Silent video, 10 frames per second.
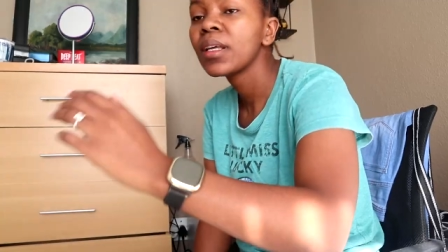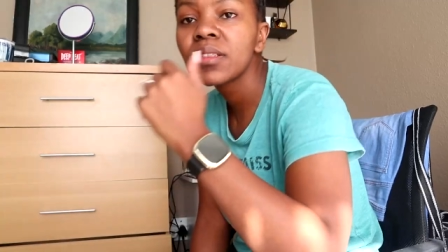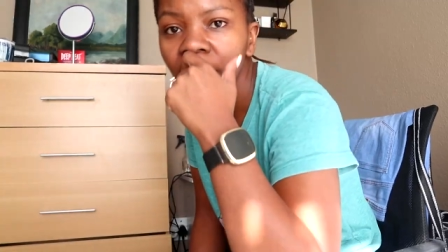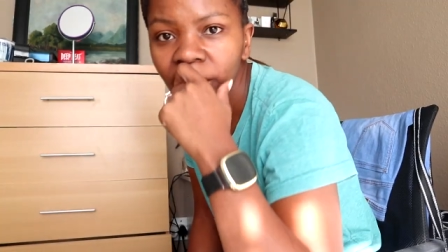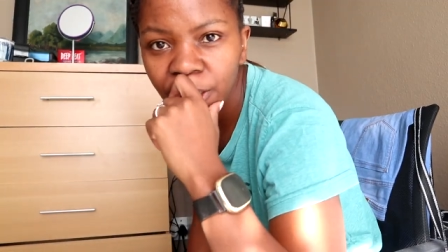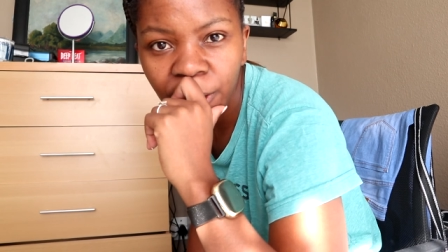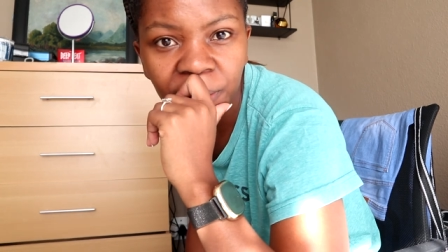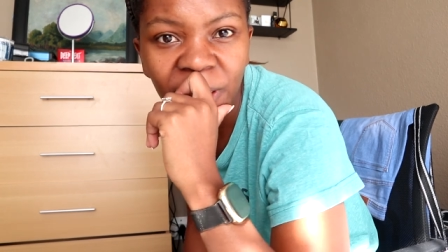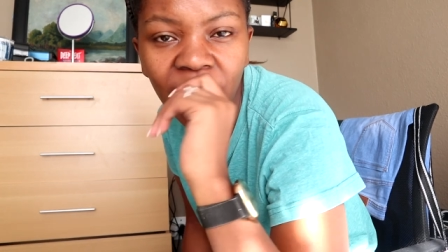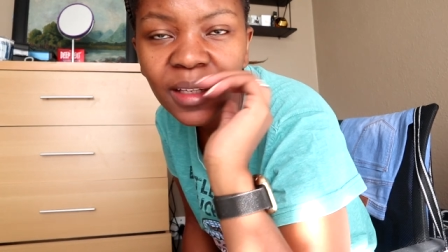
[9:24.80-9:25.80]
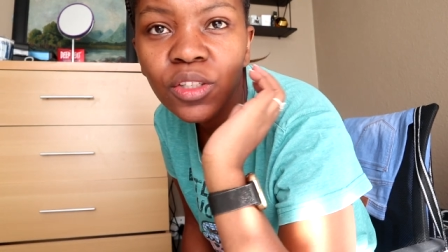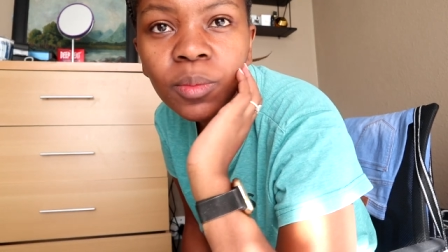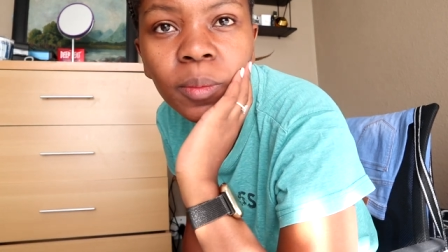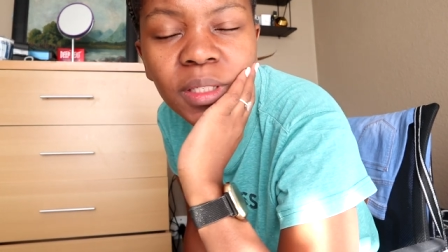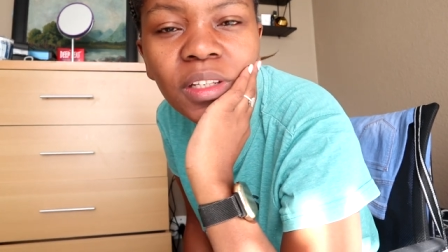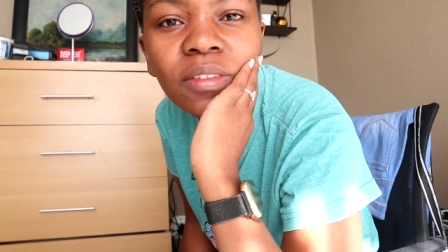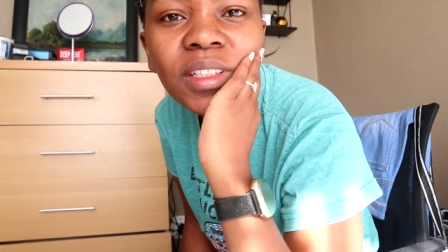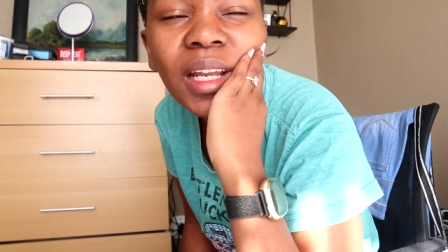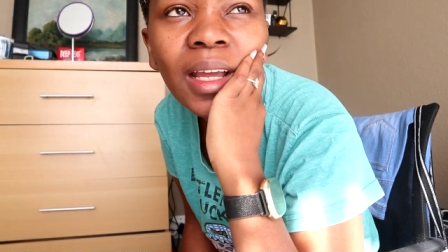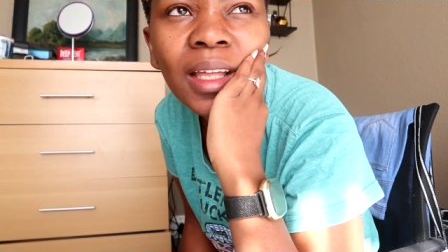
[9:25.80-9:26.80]
It's not actually going to be that super busy of a
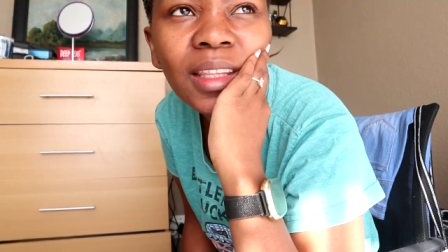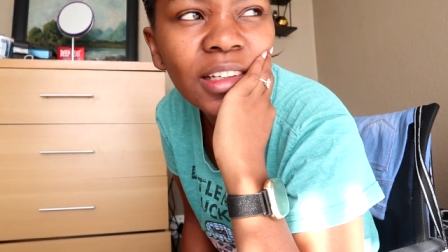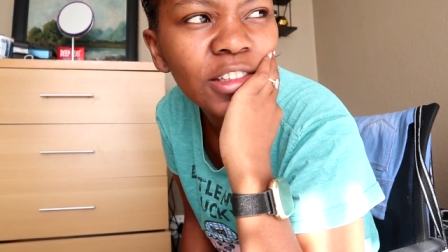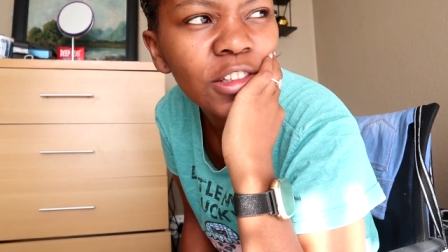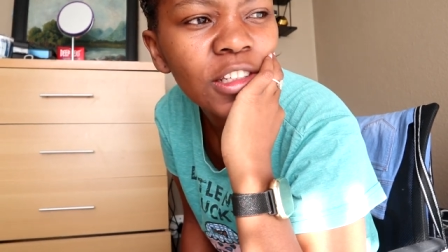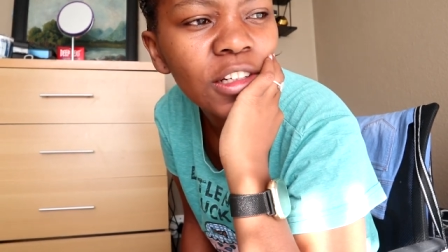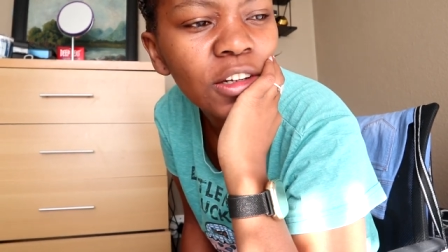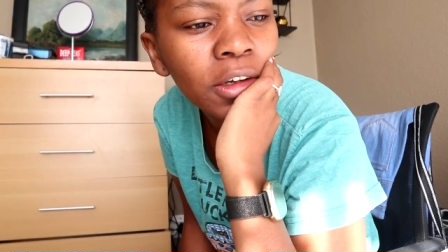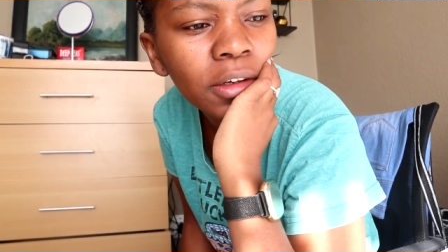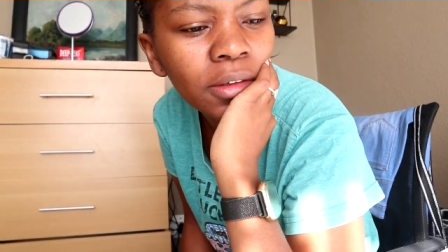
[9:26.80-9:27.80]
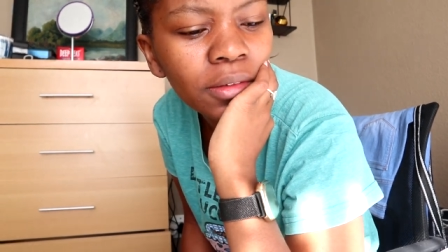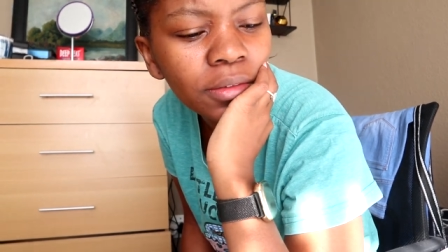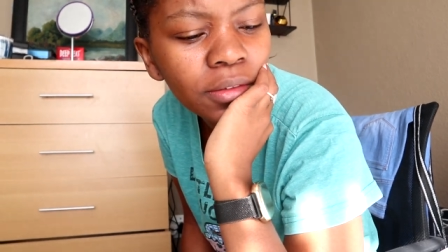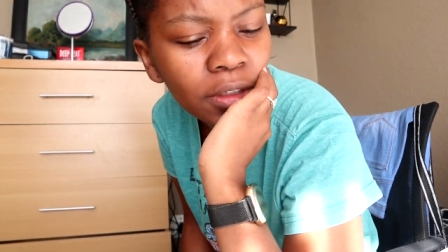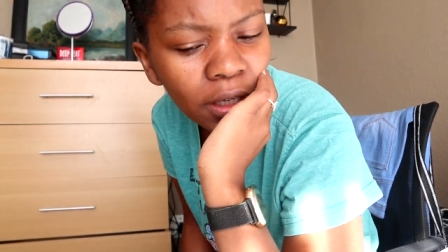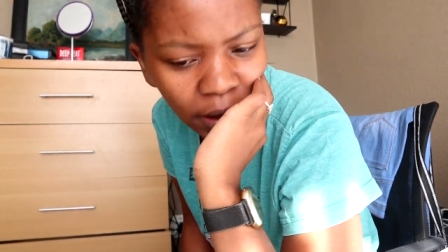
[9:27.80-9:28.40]
day. I think it's just a lot of,